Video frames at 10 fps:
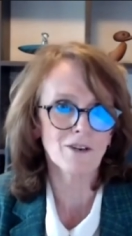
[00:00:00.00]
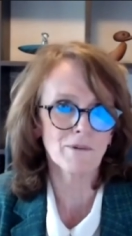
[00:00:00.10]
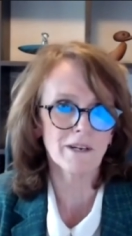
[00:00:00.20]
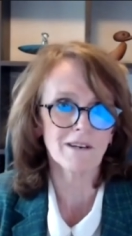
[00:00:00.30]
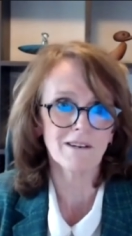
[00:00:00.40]

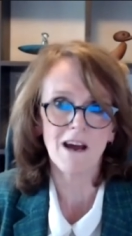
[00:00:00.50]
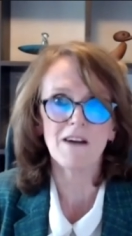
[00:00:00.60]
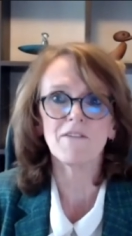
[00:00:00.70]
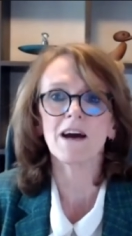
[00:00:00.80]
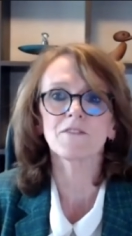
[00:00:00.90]
career, and
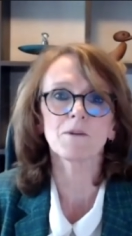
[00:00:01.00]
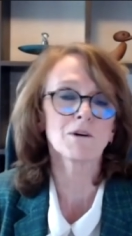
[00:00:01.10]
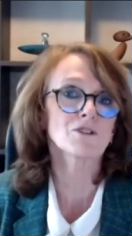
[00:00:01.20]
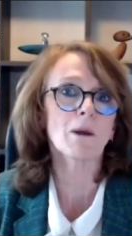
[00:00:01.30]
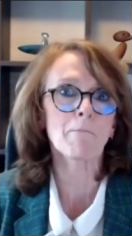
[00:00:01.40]
I've had the
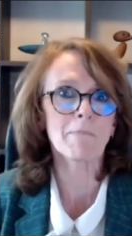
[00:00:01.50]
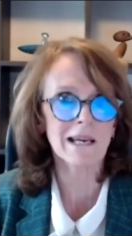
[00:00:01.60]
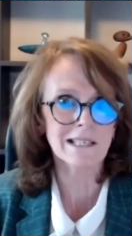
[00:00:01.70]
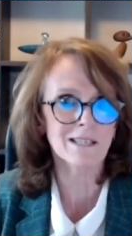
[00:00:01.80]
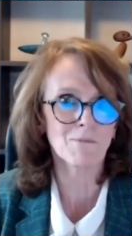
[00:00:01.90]
most
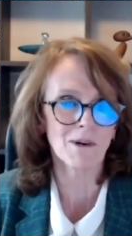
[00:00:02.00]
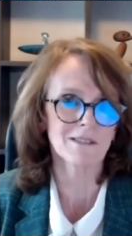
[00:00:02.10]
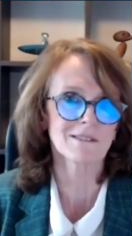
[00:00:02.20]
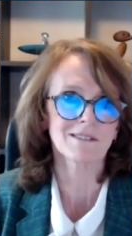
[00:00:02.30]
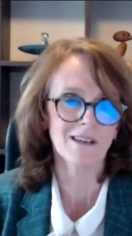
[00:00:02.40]
amazing
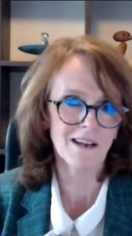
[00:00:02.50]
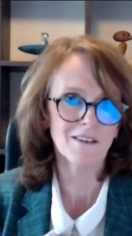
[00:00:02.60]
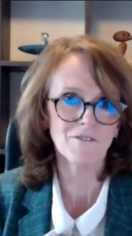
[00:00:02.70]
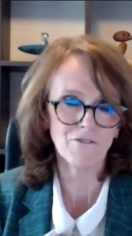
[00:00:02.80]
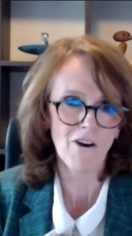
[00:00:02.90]
one,
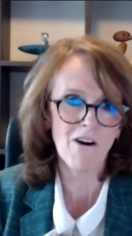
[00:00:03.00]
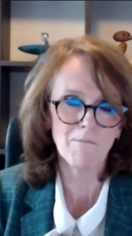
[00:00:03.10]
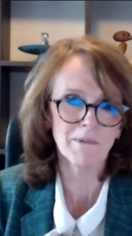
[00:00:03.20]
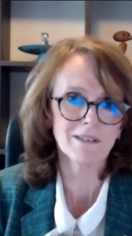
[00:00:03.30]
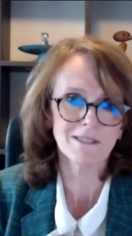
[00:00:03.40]
starting from
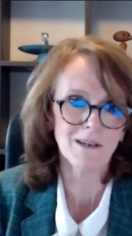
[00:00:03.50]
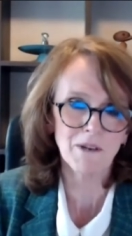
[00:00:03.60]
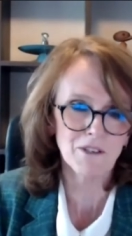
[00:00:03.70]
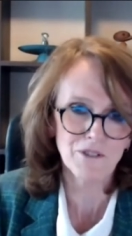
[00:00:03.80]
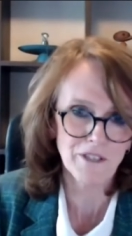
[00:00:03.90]
being
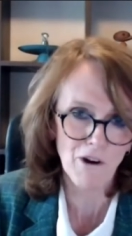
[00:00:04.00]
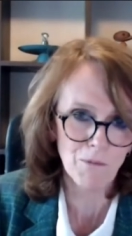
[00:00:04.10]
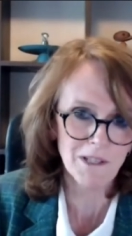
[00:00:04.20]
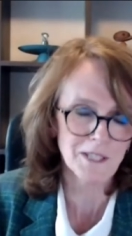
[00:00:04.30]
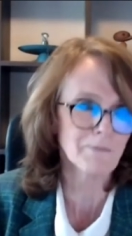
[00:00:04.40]
someone who's
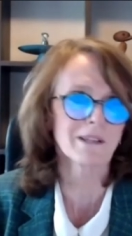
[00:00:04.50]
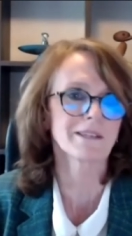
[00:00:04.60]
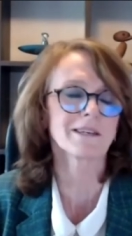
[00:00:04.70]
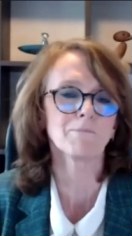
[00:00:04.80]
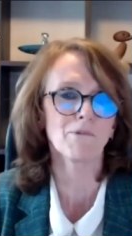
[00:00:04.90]
terrible at
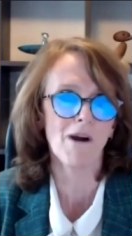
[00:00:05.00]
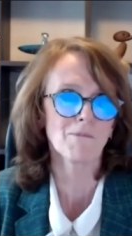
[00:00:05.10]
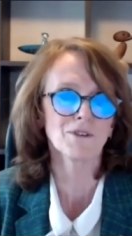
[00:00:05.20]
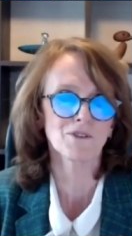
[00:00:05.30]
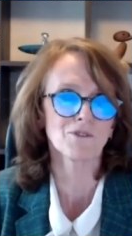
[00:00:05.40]
spelling in
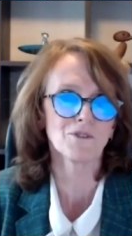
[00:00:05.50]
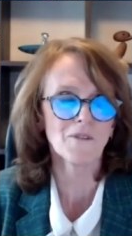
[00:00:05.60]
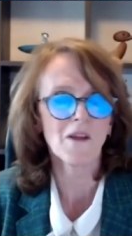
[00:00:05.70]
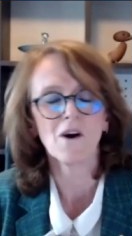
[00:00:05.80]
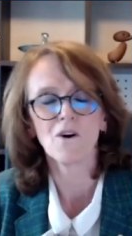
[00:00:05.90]
primary
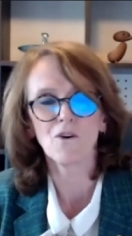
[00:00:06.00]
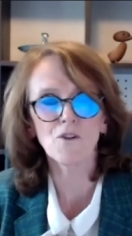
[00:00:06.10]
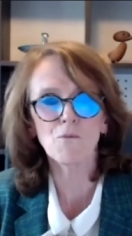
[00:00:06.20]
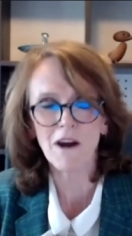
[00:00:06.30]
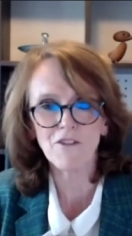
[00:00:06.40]
school, all
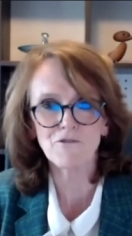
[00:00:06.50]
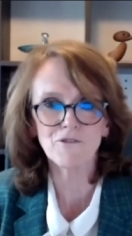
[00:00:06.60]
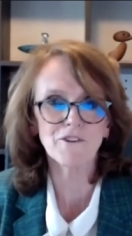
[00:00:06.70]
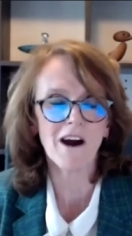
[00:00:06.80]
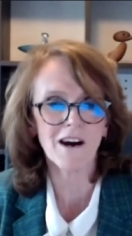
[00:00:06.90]
the way through
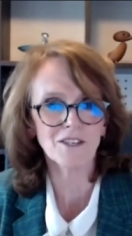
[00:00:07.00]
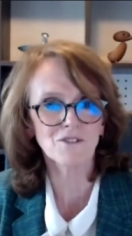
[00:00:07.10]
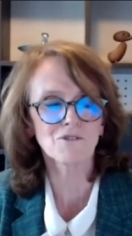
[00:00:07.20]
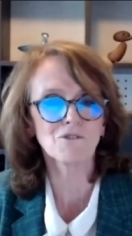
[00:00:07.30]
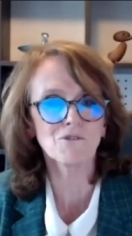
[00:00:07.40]
to high
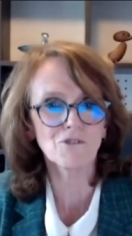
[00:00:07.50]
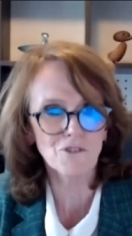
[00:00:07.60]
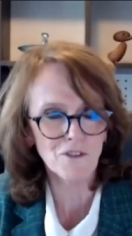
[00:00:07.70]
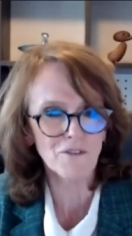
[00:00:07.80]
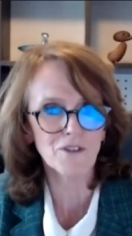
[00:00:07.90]
school,
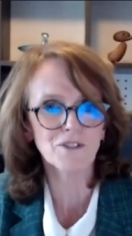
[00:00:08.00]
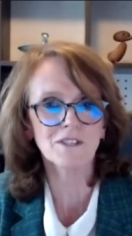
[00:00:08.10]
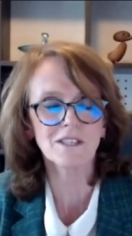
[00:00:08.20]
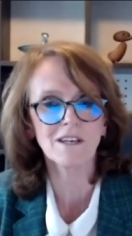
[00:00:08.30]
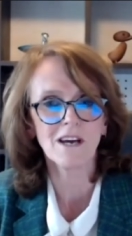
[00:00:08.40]

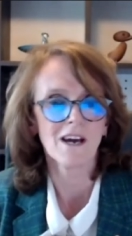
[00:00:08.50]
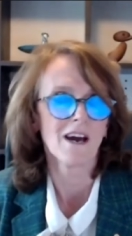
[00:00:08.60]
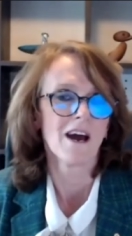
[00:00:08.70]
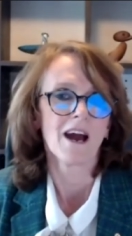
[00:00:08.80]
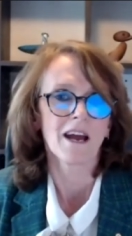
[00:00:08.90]
university,
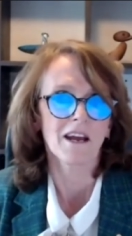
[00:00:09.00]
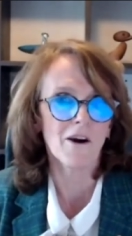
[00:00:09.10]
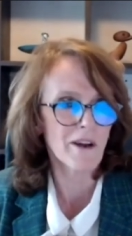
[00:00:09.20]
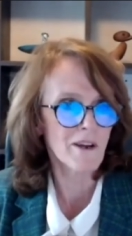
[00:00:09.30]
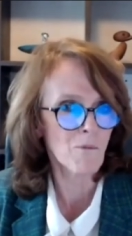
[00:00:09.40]

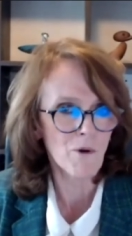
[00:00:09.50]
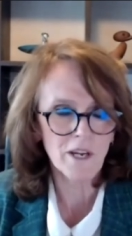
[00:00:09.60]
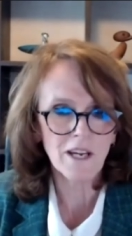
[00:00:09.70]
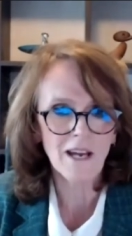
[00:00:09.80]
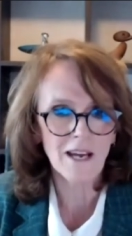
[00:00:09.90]
going and
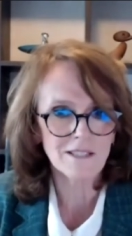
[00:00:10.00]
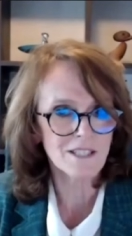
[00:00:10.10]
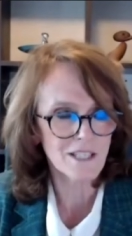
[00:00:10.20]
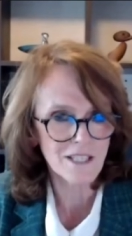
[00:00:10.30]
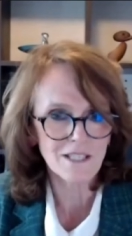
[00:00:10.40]
working at
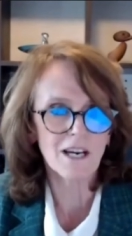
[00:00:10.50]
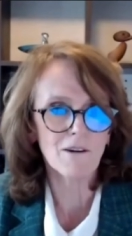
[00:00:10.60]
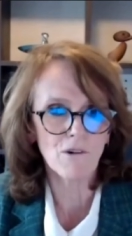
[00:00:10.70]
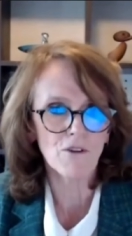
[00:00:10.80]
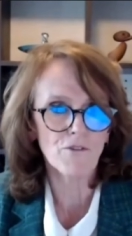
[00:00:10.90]

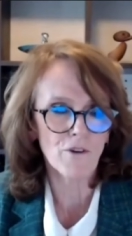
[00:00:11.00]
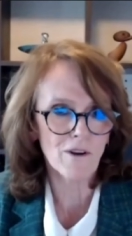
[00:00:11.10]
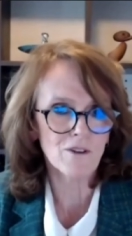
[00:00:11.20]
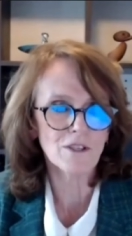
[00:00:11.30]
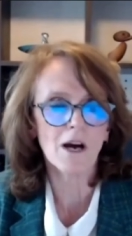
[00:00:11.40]
CSIRO for a
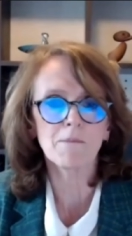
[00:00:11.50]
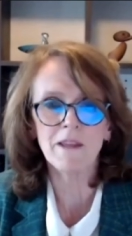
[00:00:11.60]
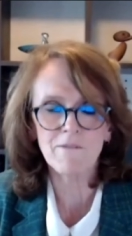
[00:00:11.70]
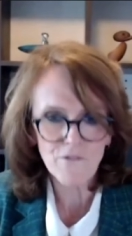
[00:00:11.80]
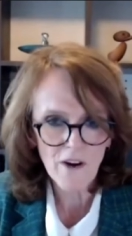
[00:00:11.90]
long time, and
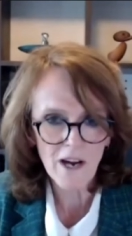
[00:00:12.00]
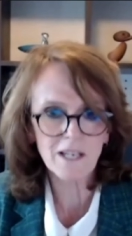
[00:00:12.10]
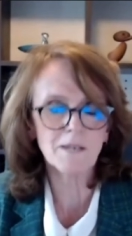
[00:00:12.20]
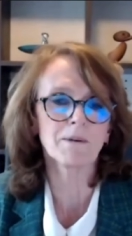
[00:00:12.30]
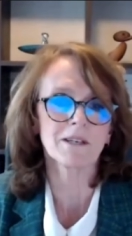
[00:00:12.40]
then
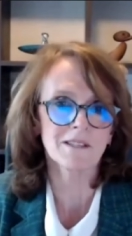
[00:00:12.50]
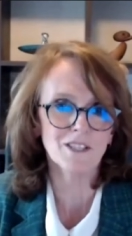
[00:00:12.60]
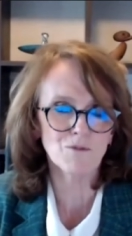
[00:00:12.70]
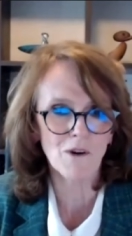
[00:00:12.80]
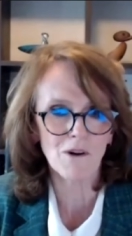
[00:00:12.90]
finally being
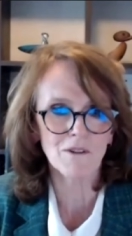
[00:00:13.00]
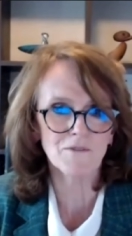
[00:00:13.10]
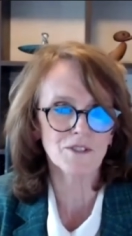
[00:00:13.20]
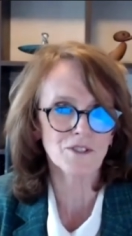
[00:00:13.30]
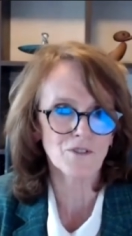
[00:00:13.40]
this role of
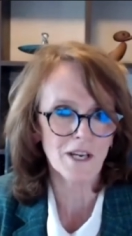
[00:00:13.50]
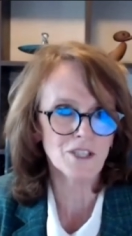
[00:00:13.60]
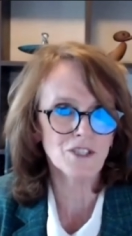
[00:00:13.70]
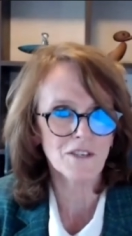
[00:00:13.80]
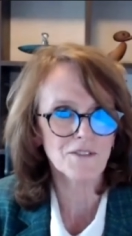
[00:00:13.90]

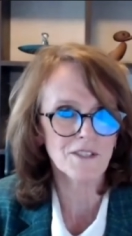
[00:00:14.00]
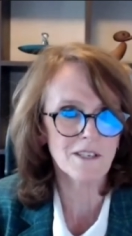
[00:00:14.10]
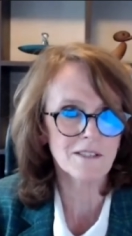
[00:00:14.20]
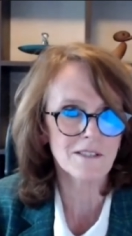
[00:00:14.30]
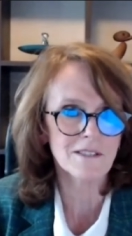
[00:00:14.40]
Australia's chief
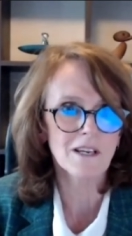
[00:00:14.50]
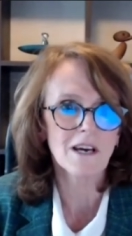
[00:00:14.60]
scientist.